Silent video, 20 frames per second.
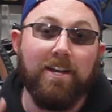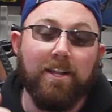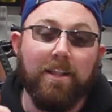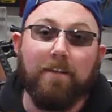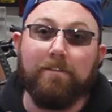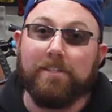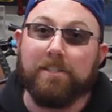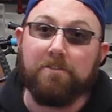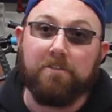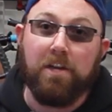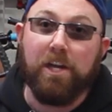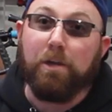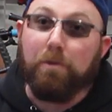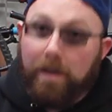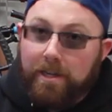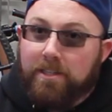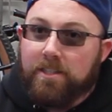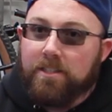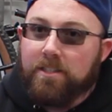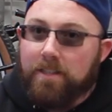Let me answer your
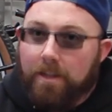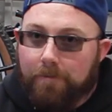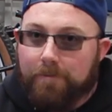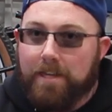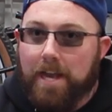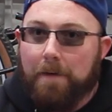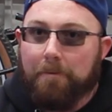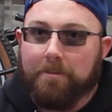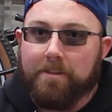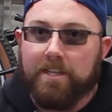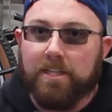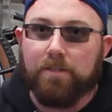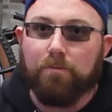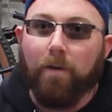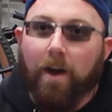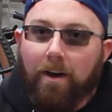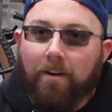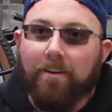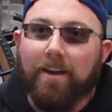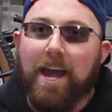questions, love chatting with you as
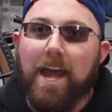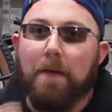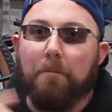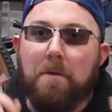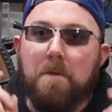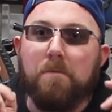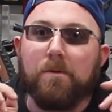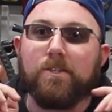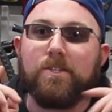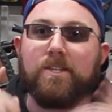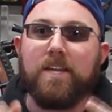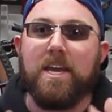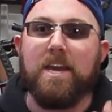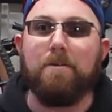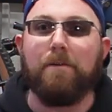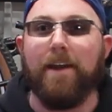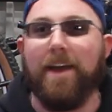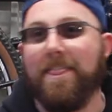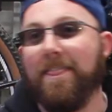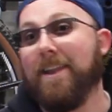well, and we will see
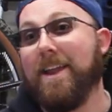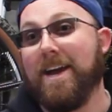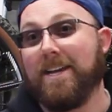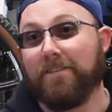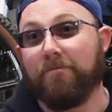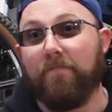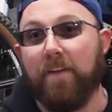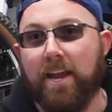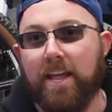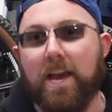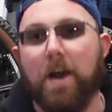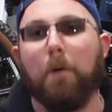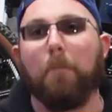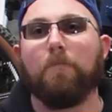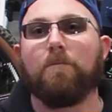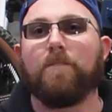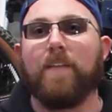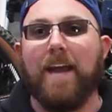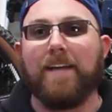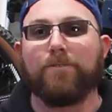you in the next video.
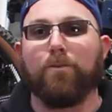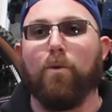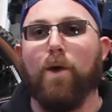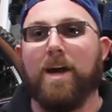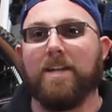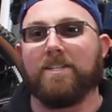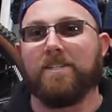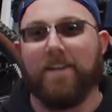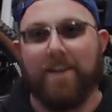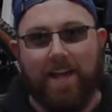Thanks for watching